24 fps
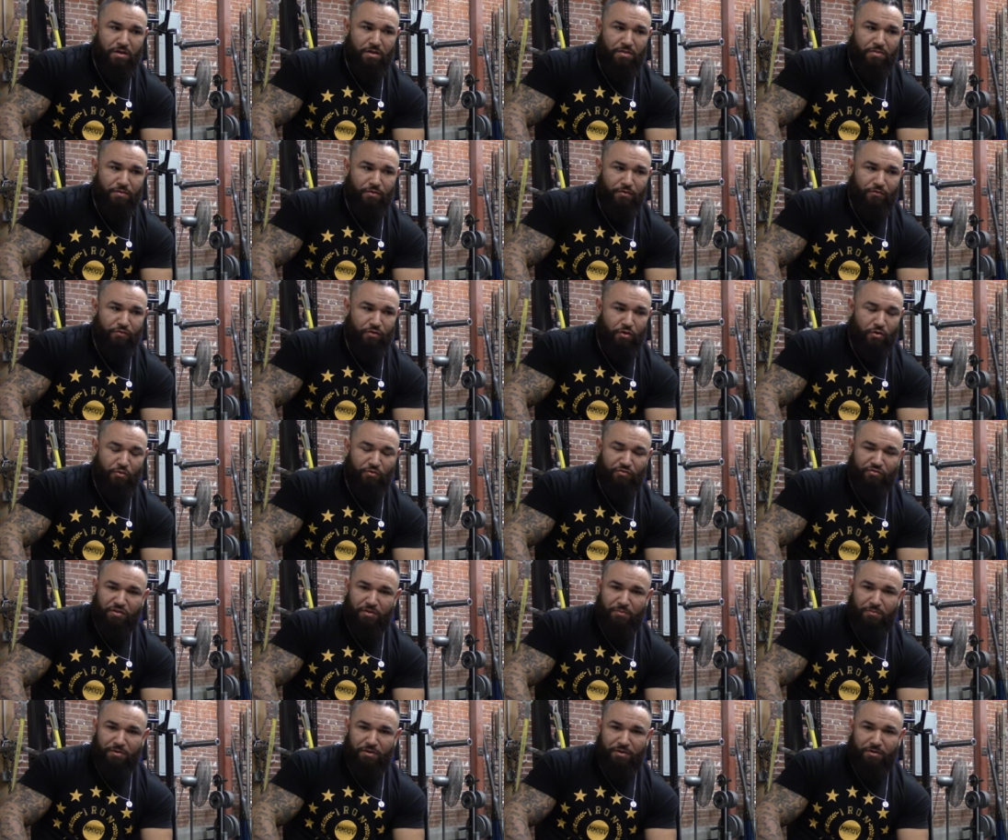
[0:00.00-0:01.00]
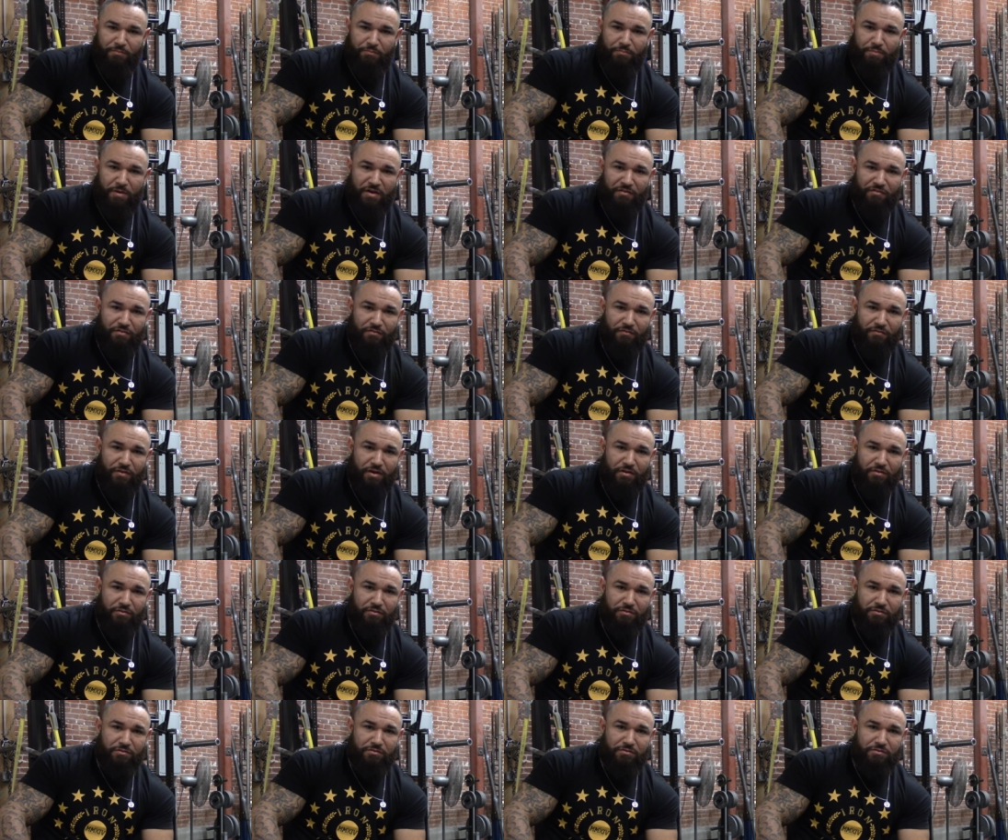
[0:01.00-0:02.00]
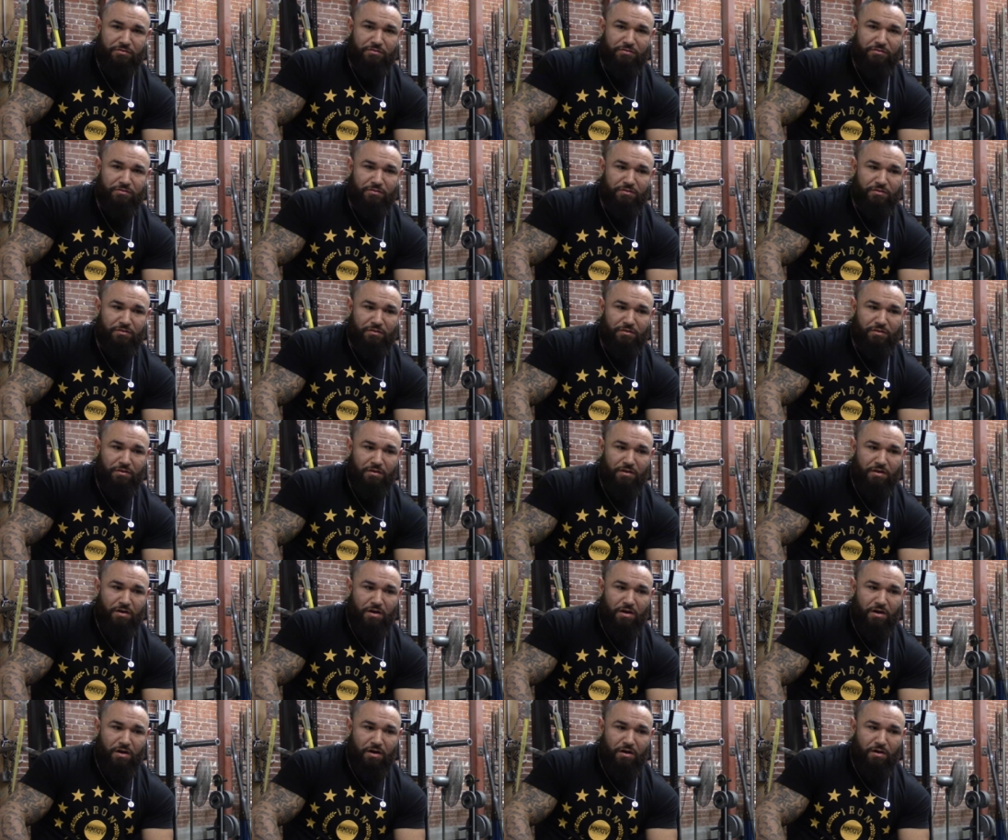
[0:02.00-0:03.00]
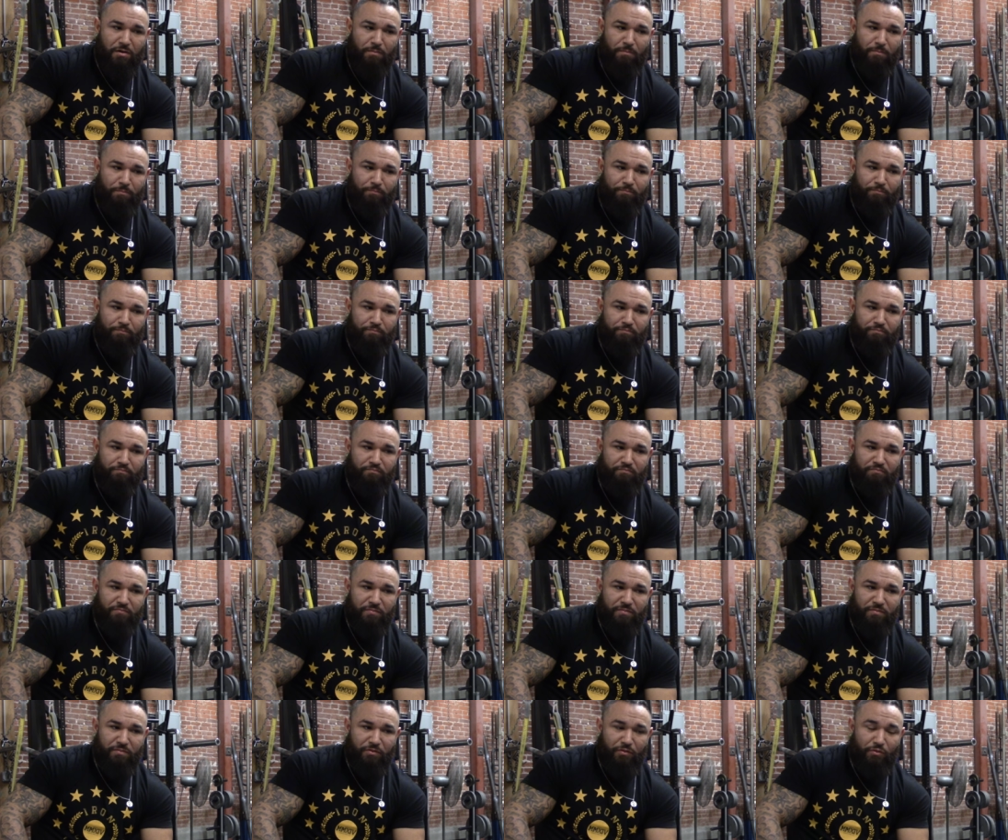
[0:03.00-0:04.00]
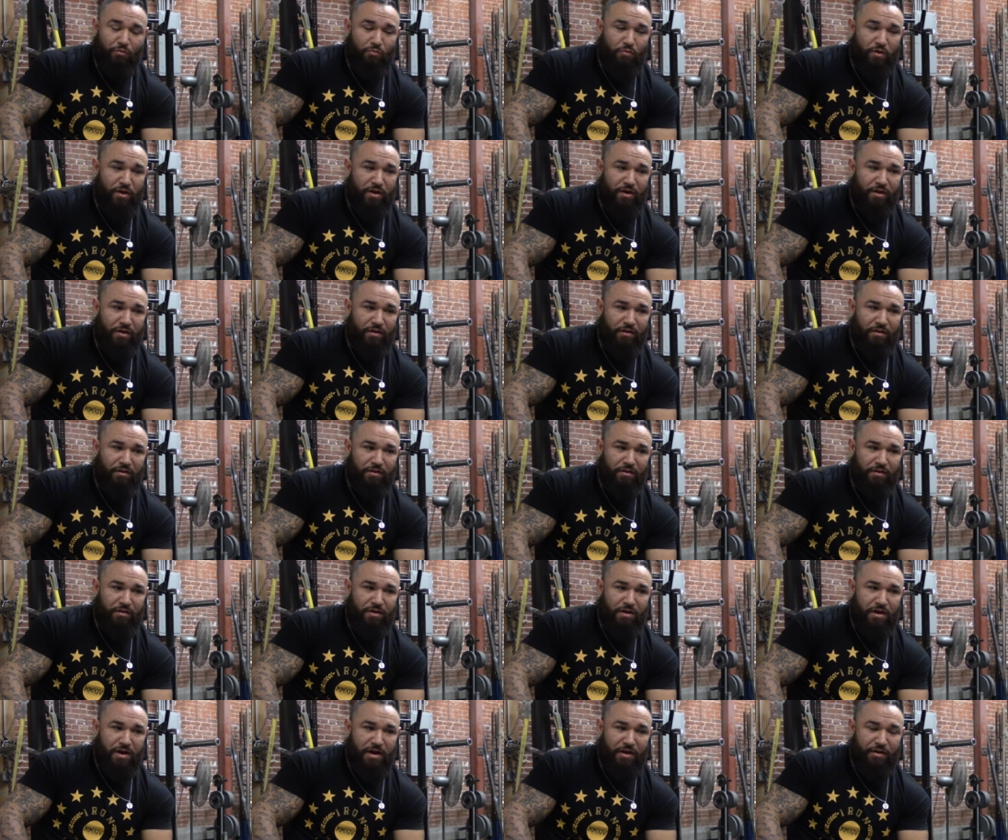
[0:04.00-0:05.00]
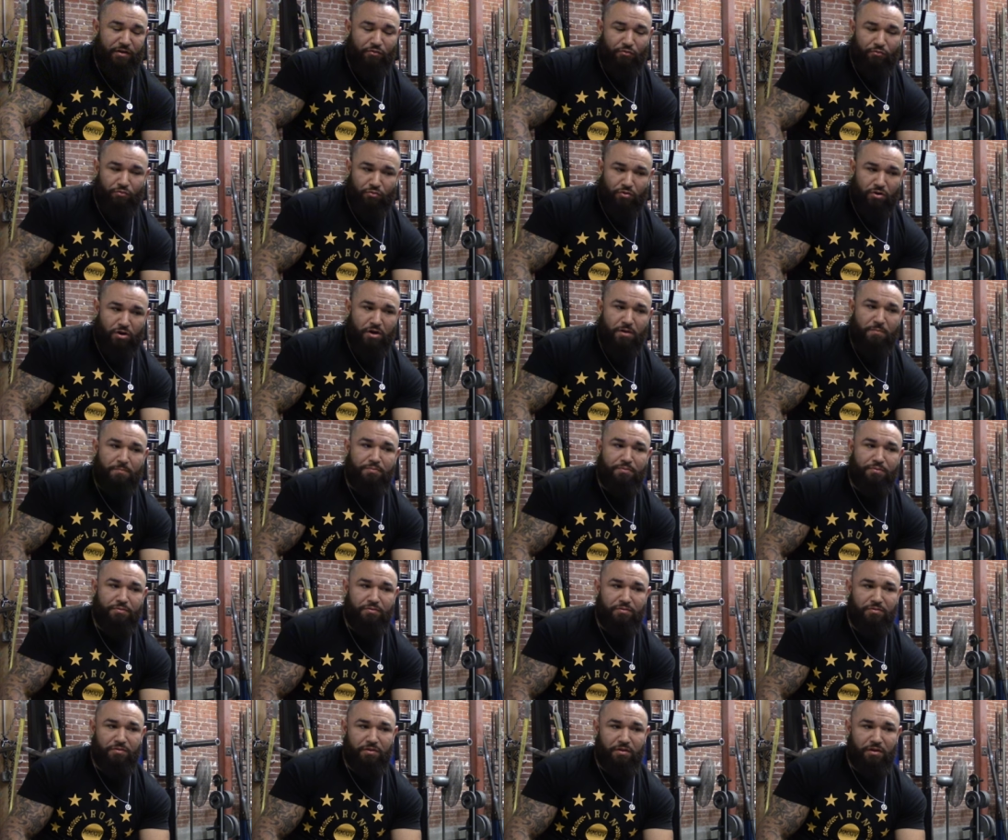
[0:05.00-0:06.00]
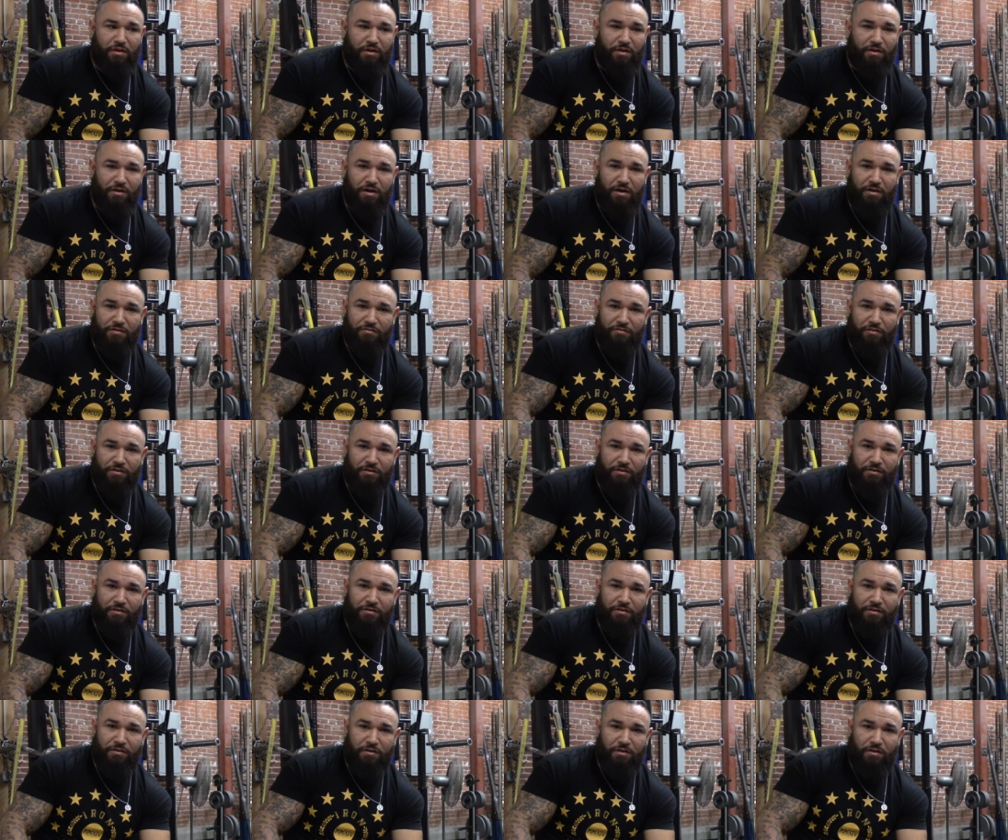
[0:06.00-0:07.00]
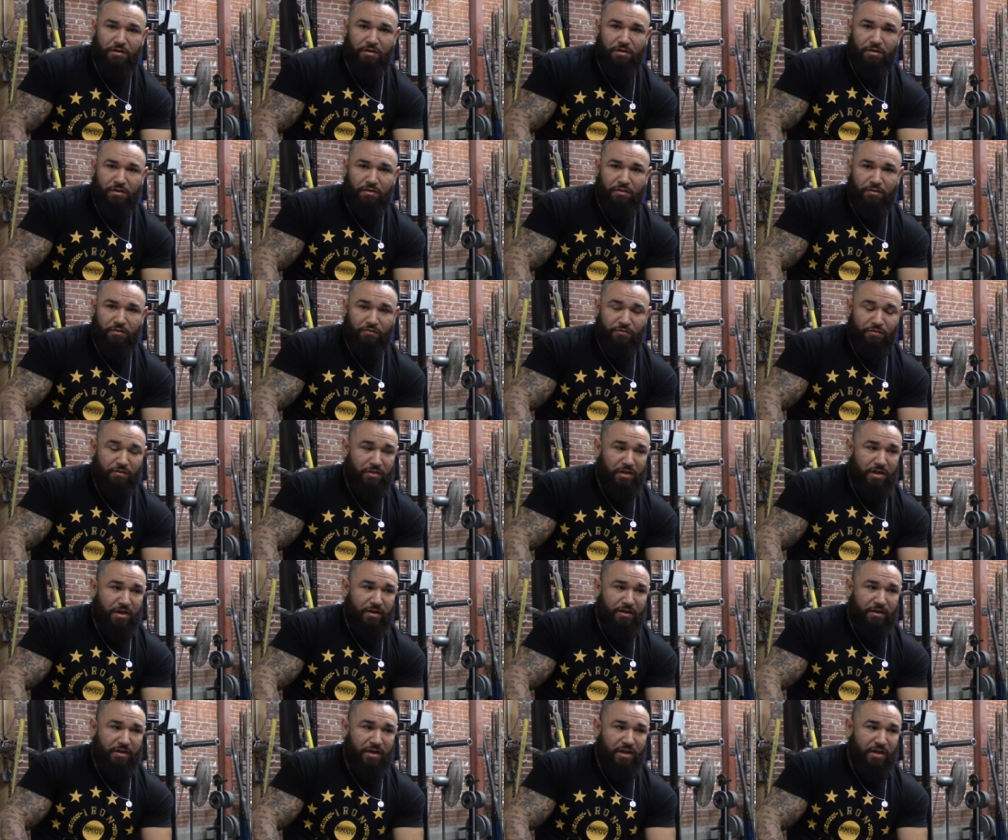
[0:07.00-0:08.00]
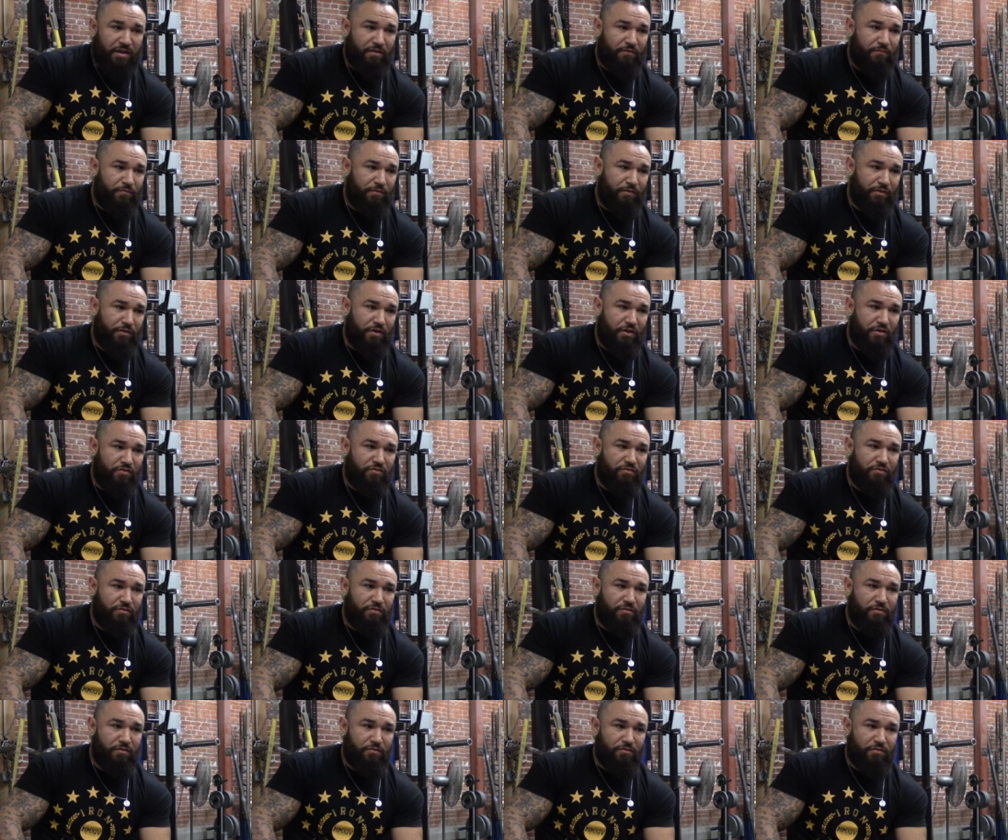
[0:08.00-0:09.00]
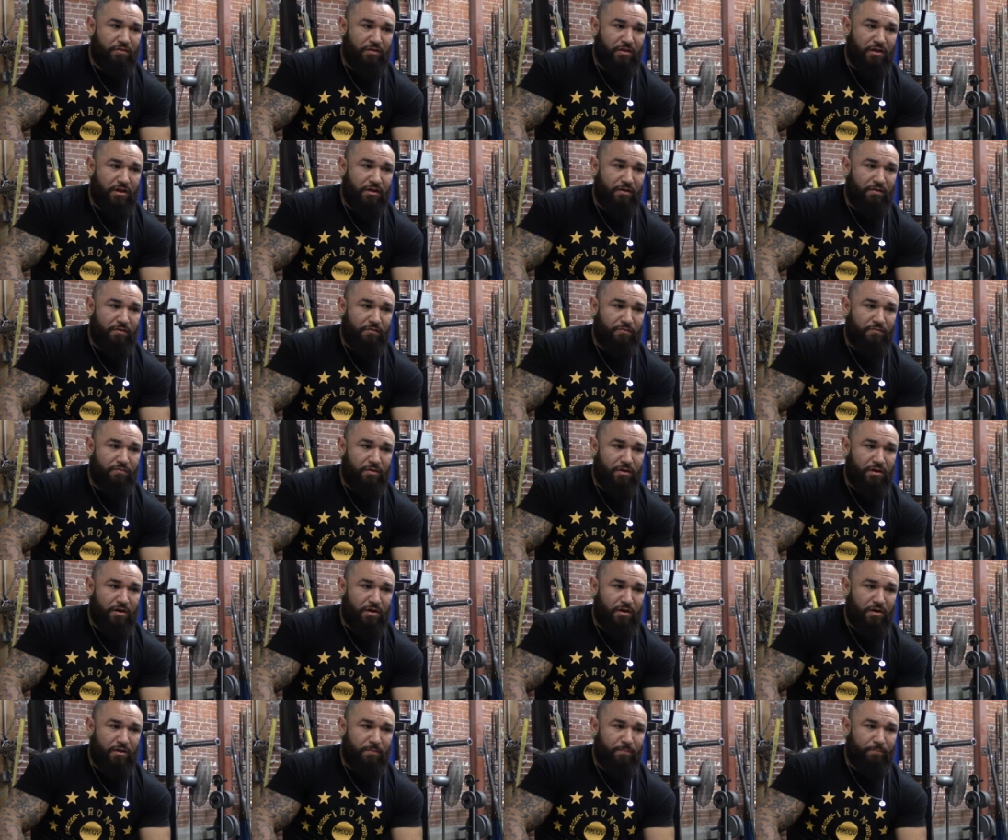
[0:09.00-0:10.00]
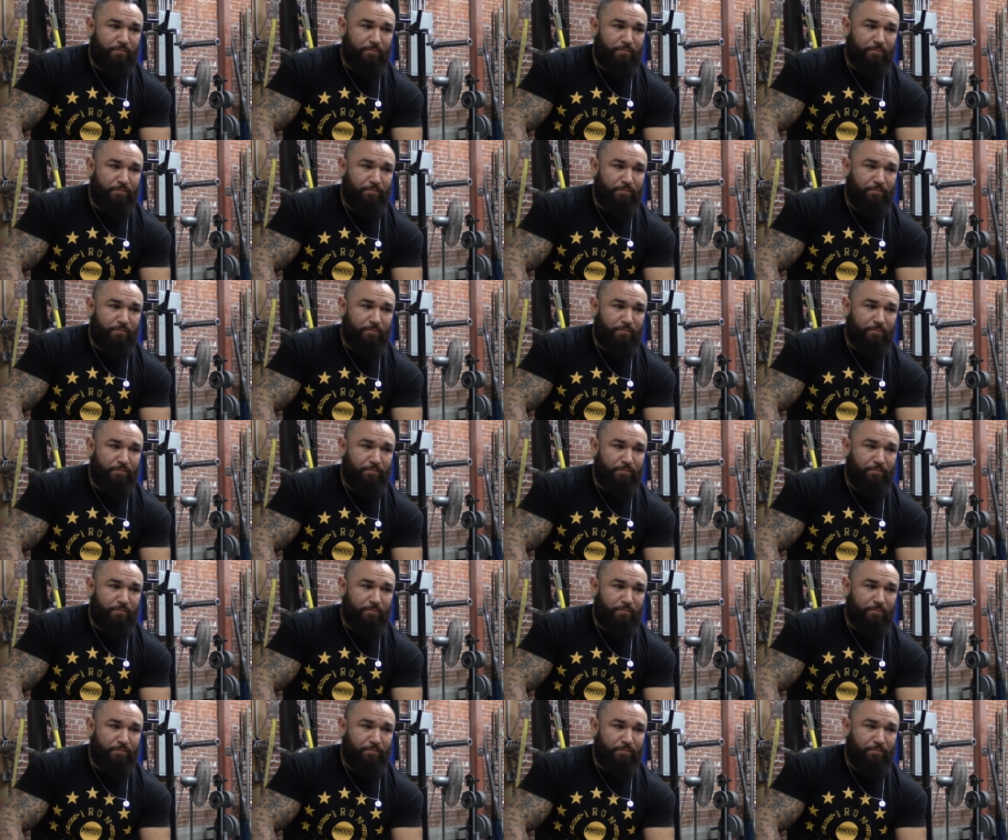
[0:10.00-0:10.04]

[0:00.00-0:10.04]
there's always going to be a positive outlook. Um, the way I grew up in Oxnard, there's a lot of gang affiliation, there's a lot of um,